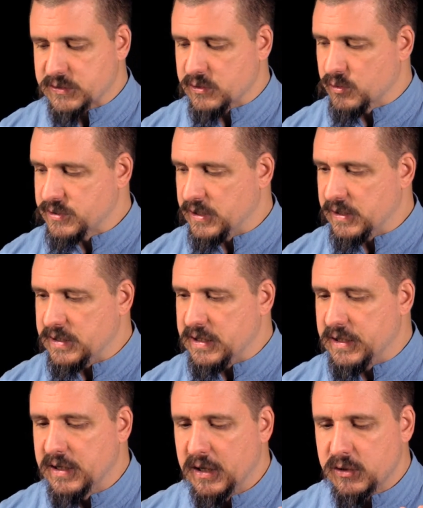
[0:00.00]
There wasn't a
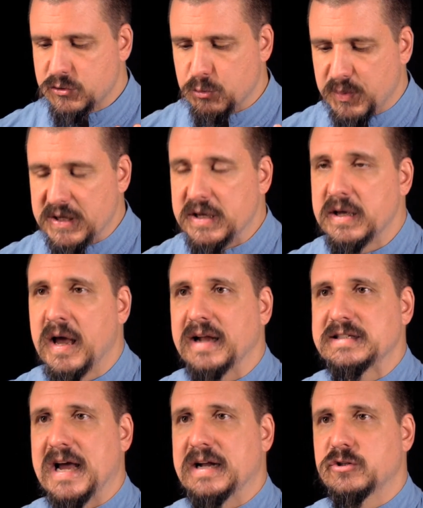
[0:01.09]
need to be
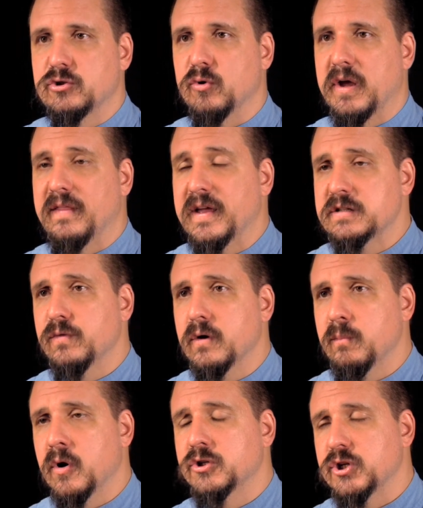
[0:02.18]
attached to it. And that's very
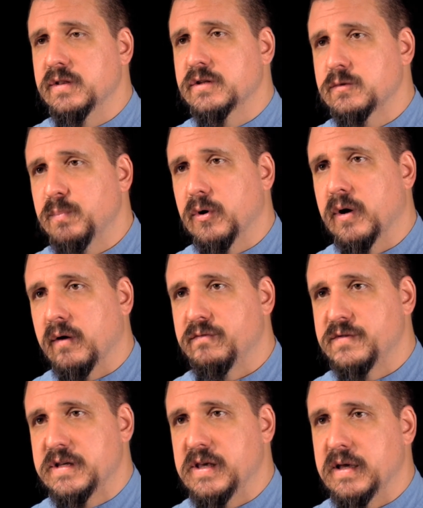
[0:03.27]
much in the spirit of
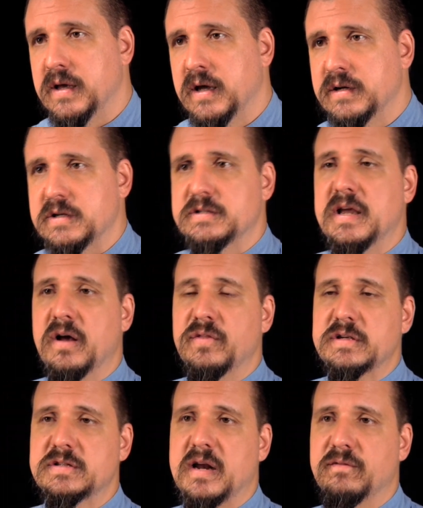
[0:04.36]
tea, to stay on
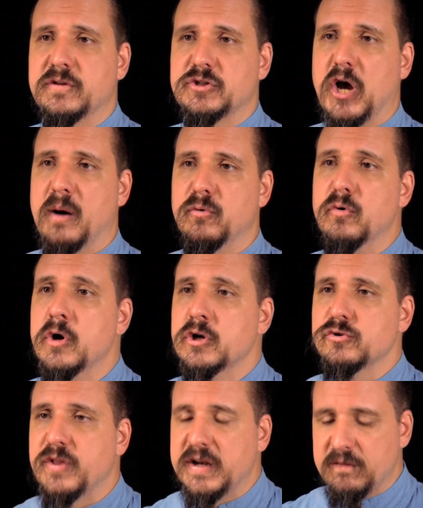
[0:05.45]
this side of the chabu,
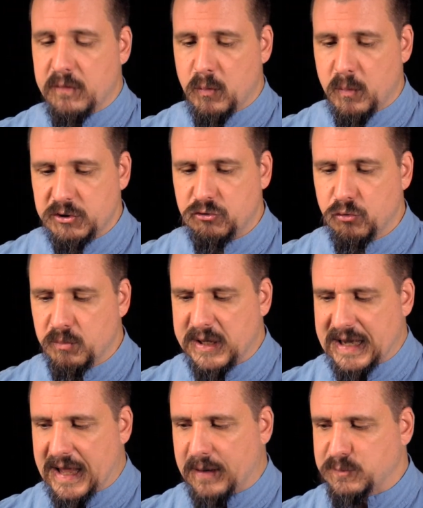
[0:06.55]
so that even when we do
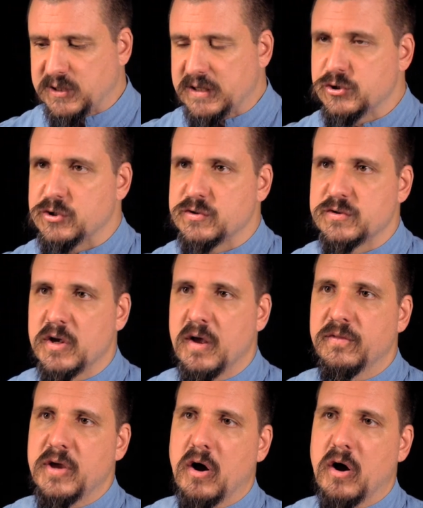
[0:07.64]
make adaptations, they